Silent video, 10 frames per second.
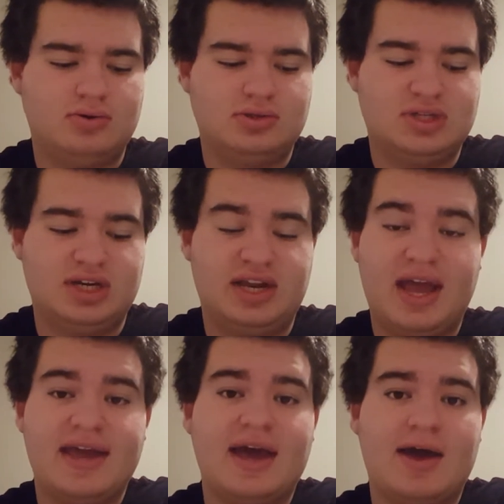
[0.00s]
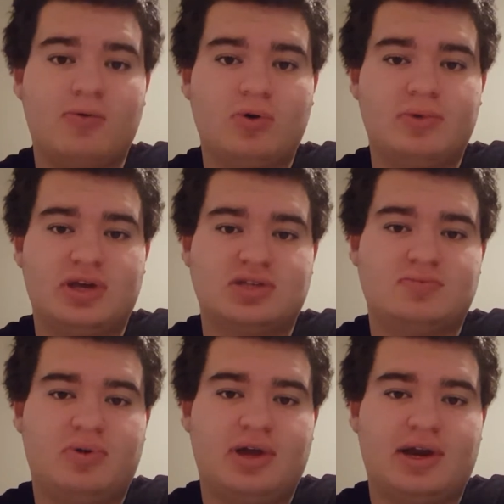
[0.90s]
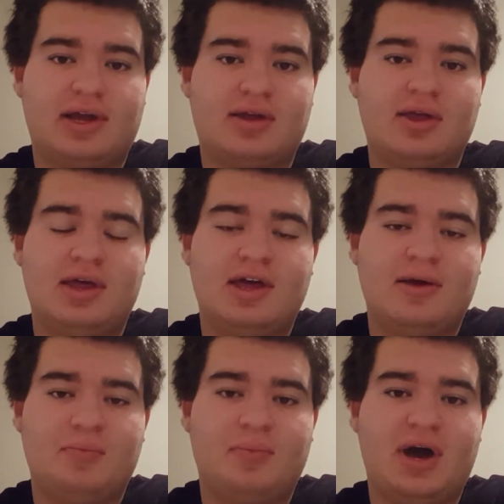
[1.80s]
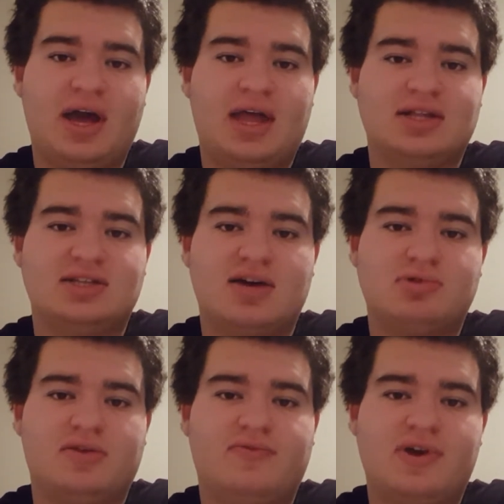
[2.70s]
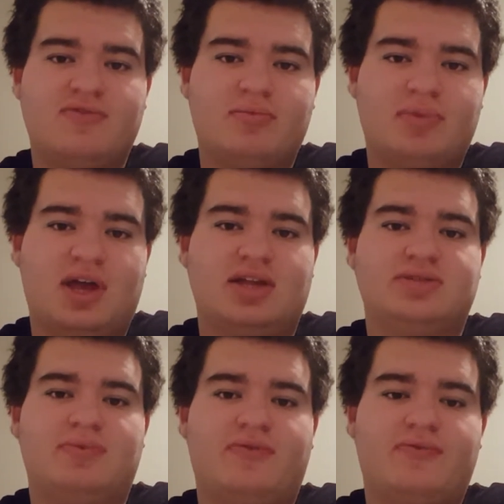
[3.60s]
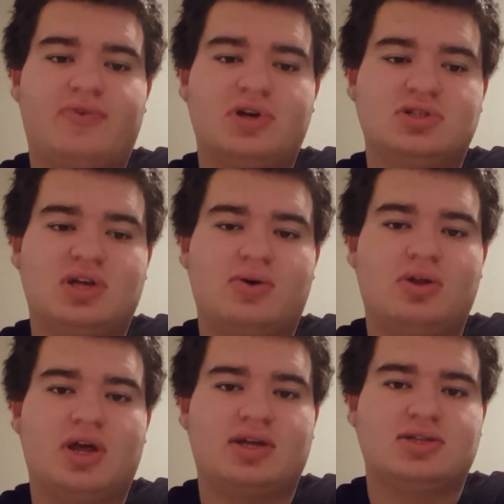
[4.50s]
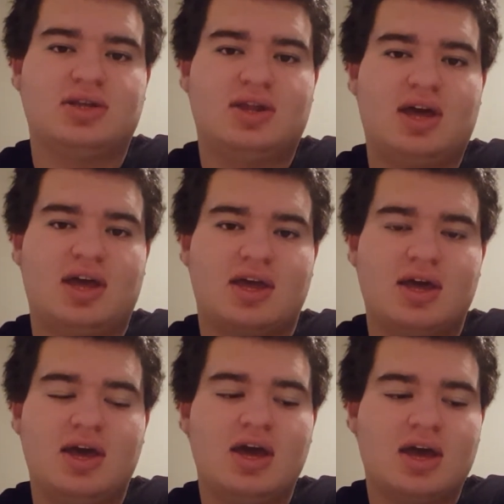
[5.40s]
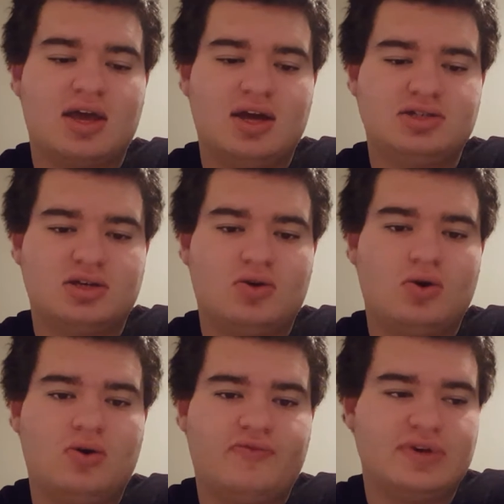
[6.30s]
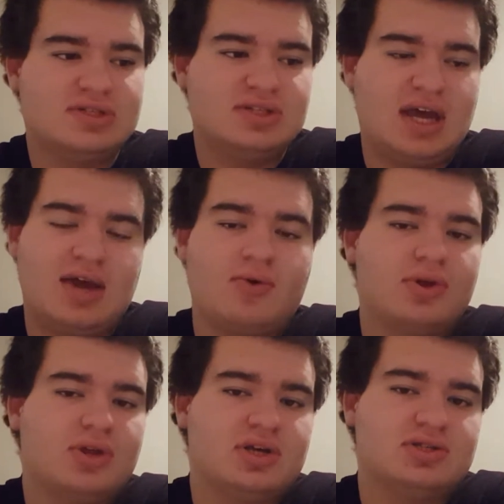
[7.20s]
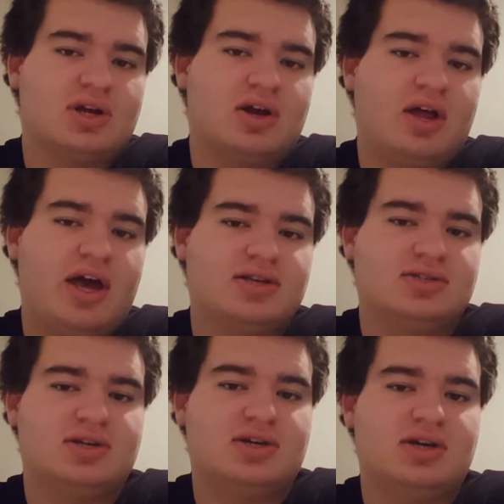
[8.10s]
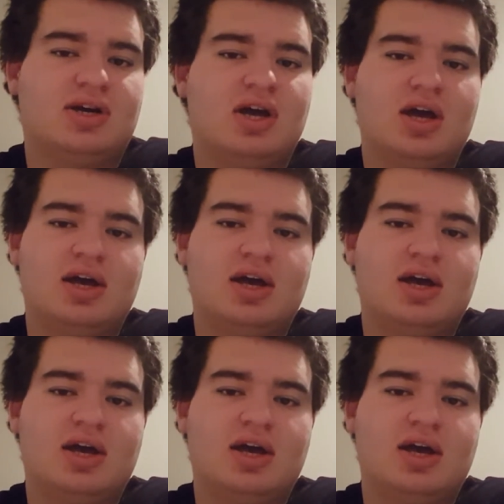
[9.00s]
Today I will be explaining my top 10 favorite baits, but first I would like to thank Catch and Cole for staying with us in our last year.